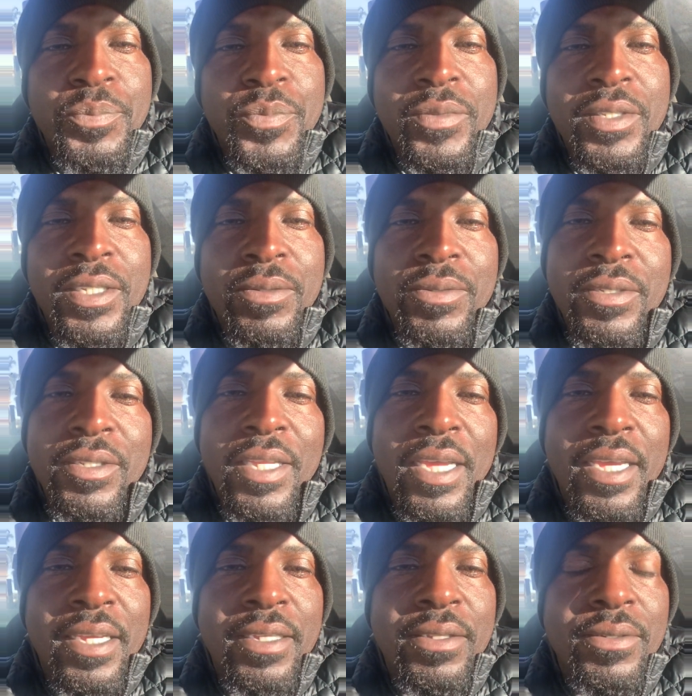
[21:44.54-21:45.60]
he was
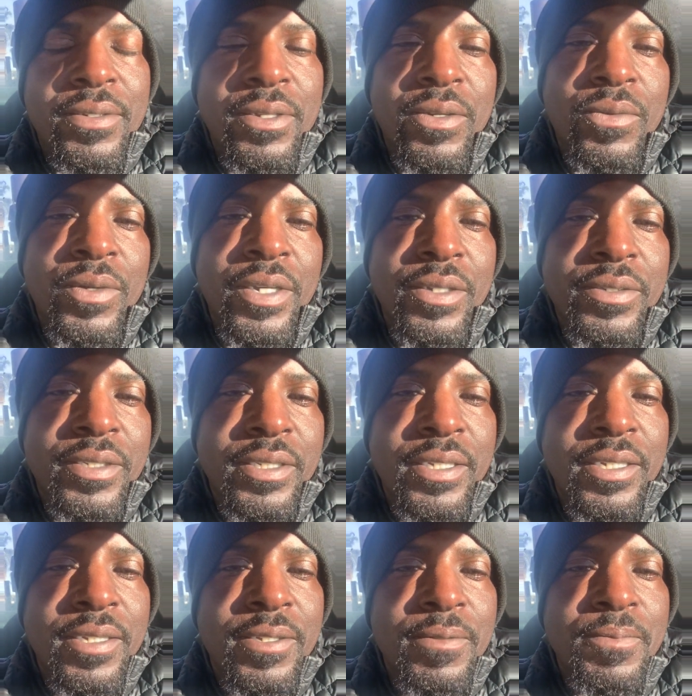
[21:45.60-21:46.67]
like, well,
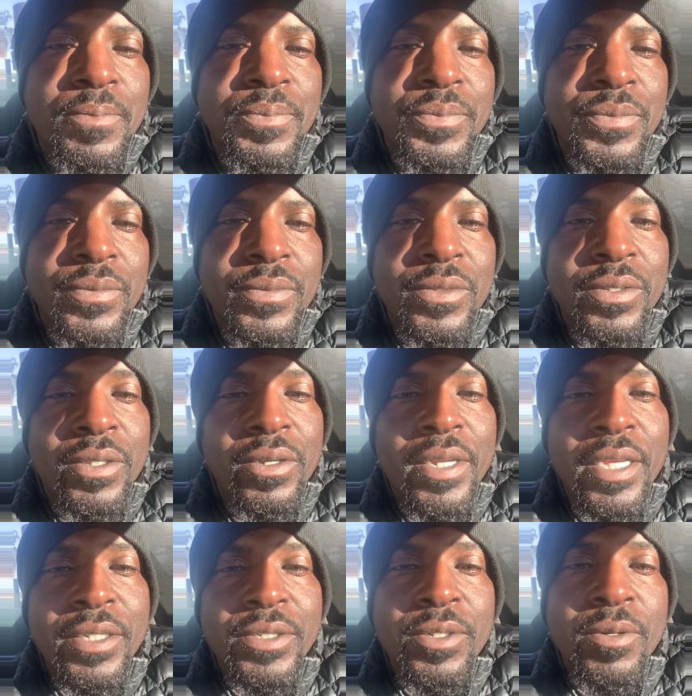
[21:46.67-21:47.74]
son,
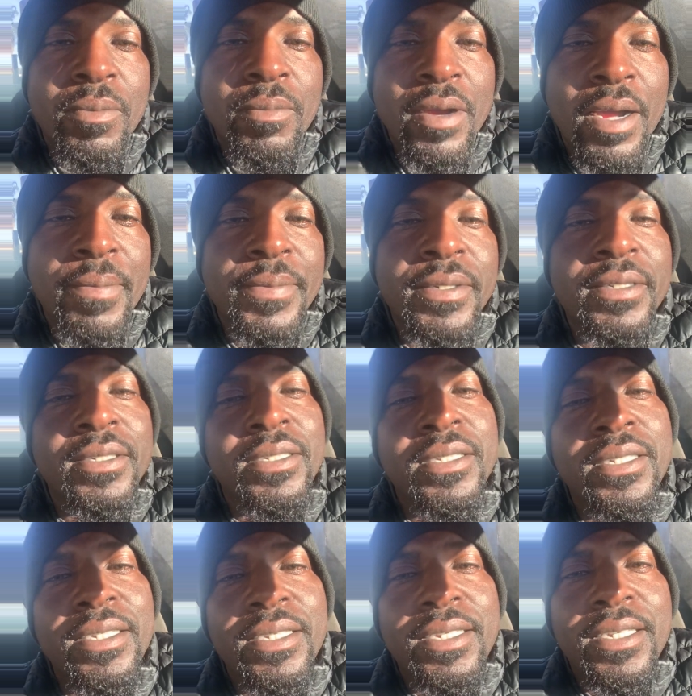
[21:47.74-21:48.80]
that's your mama,
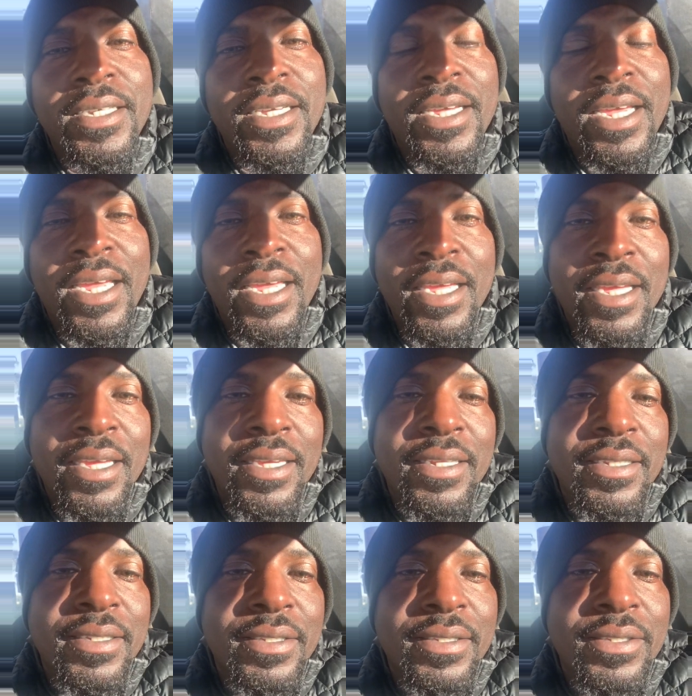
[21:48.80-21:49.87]

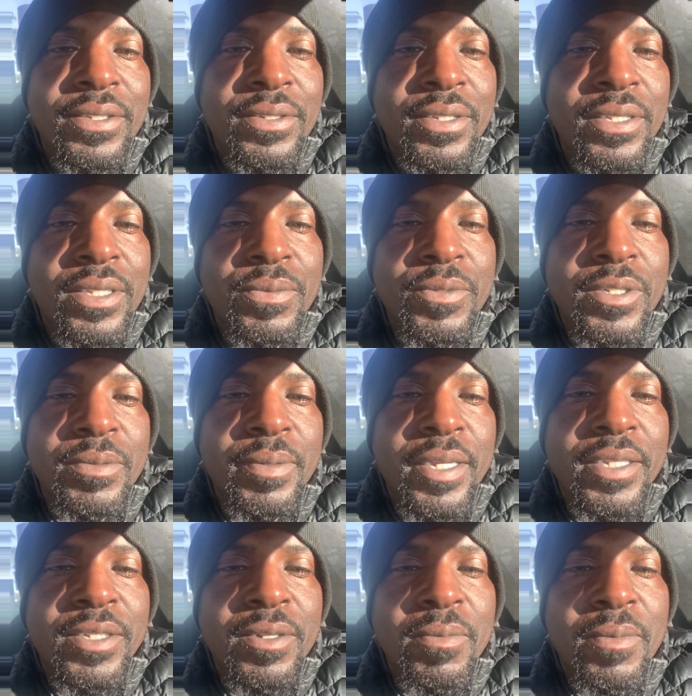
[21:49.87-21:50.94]
and you need to
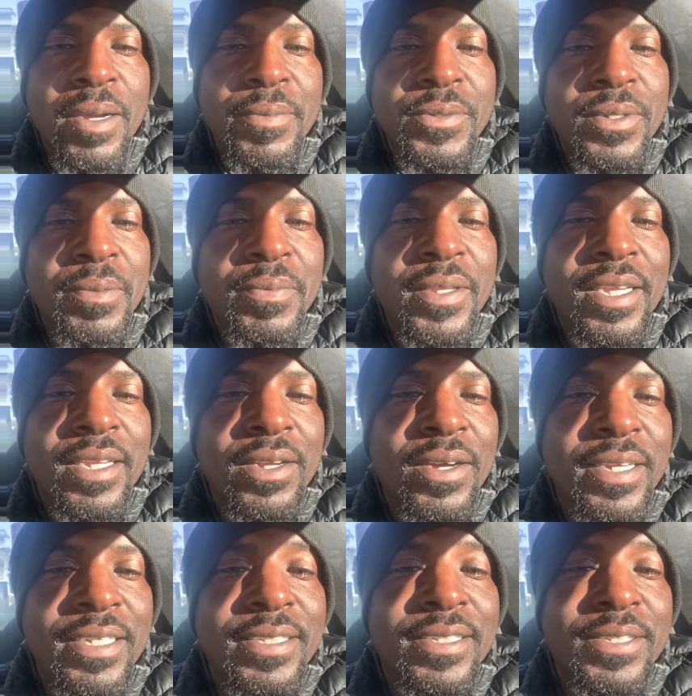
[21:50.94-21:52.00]
respect your mom. So I'm thinking,
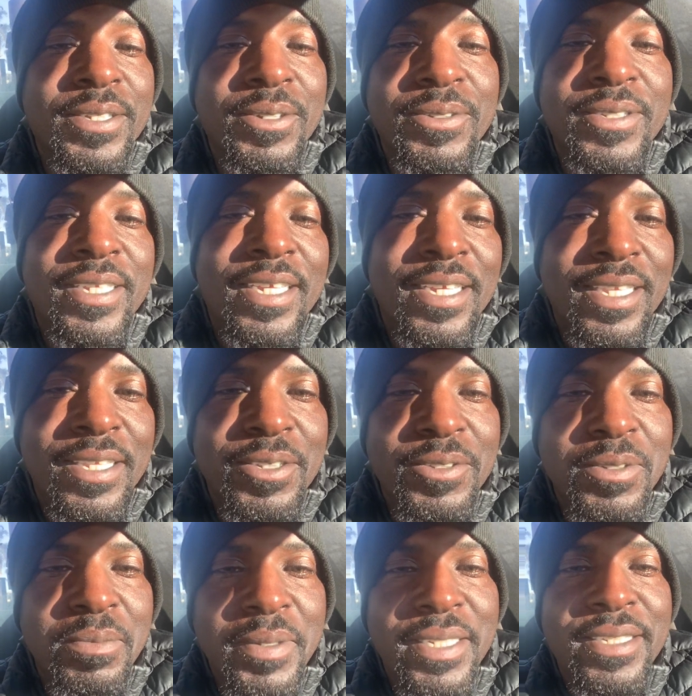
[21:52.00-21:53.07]
he just gonna say a little
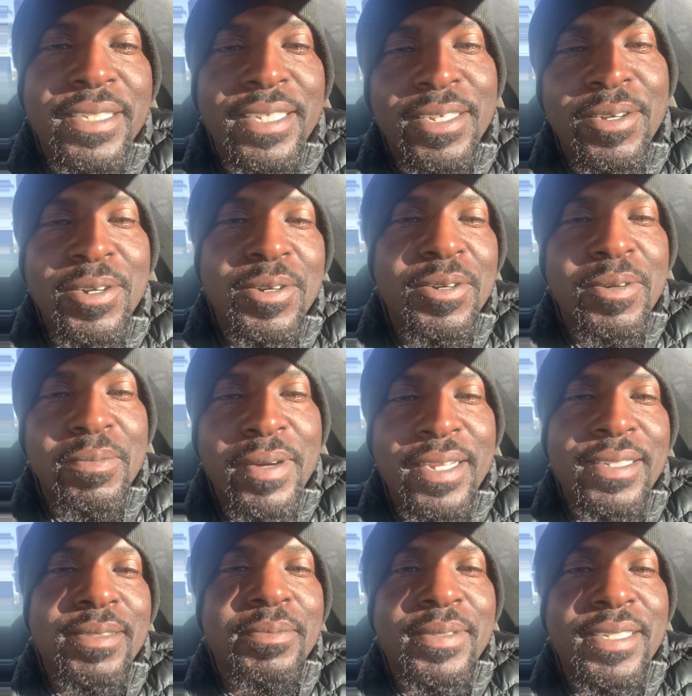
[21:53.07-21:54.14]
speech and he gonna go on about
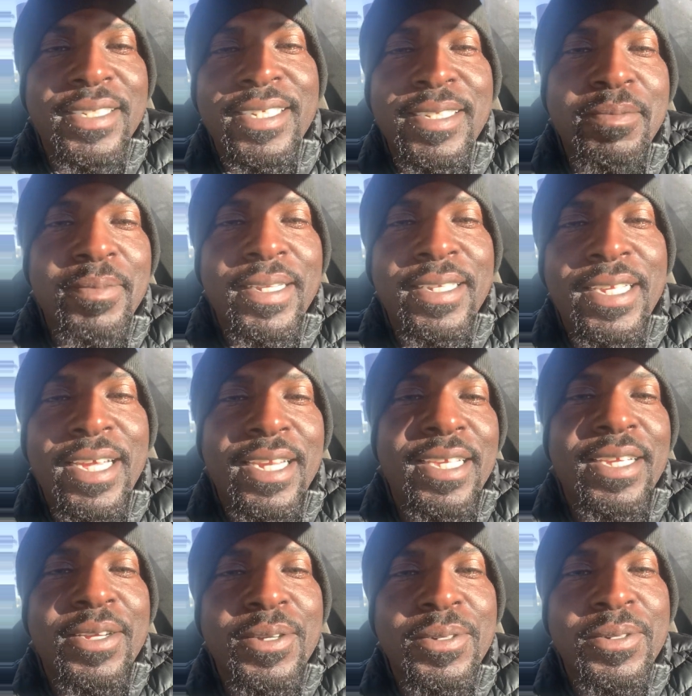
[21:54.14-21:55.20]
his business. That's my daddy, he
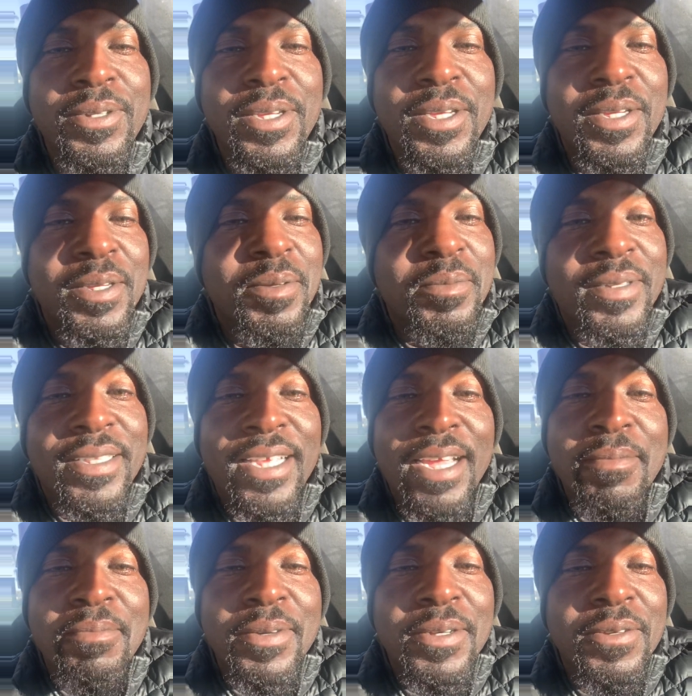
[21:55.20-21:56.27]
cool. But that
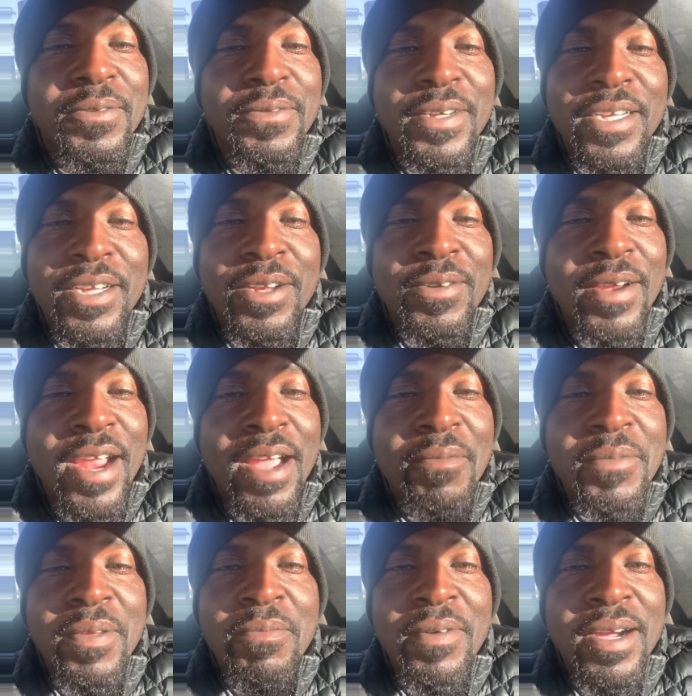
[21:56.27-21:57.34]
motherfucker grabbed
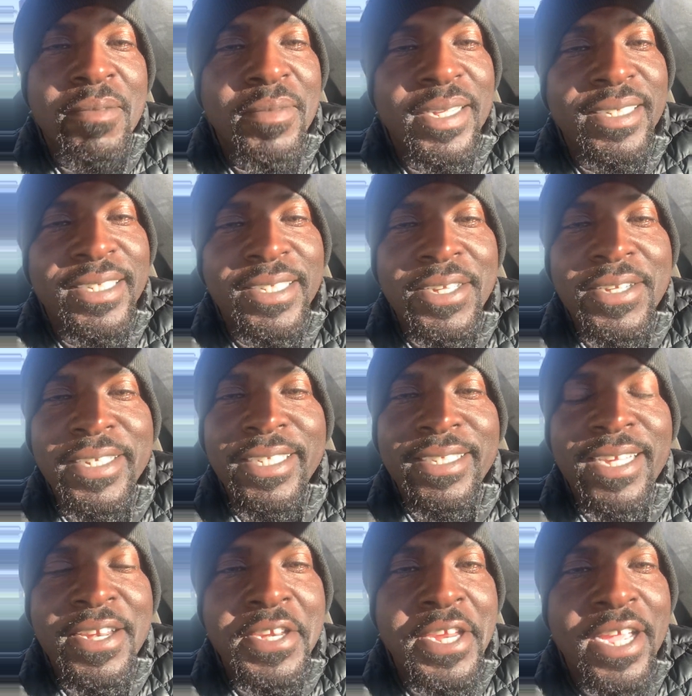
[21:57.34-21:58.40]
me by my shirt and he
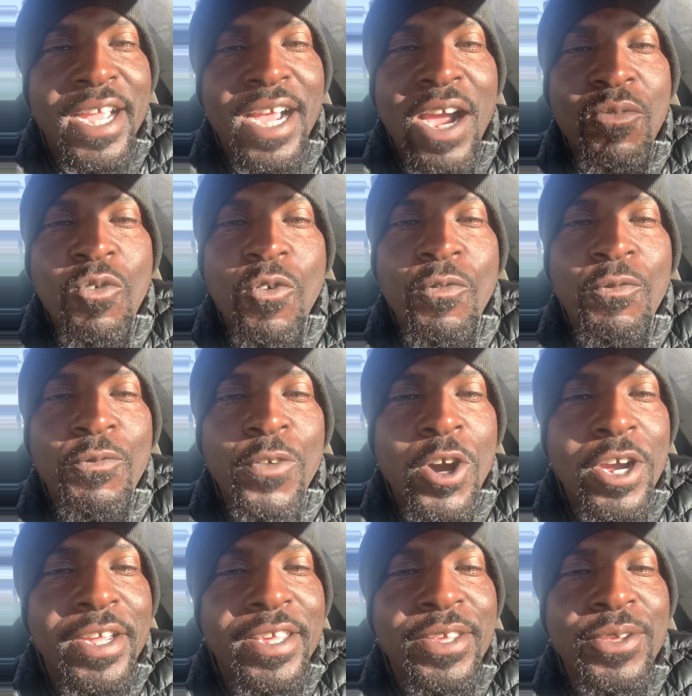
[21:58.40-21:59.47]
said, nigga, I will
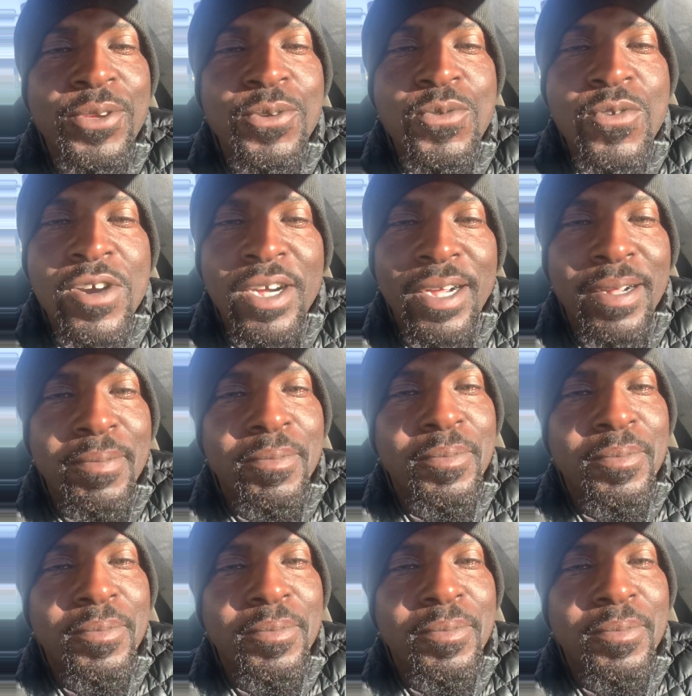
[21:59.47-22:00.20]
fuck you up.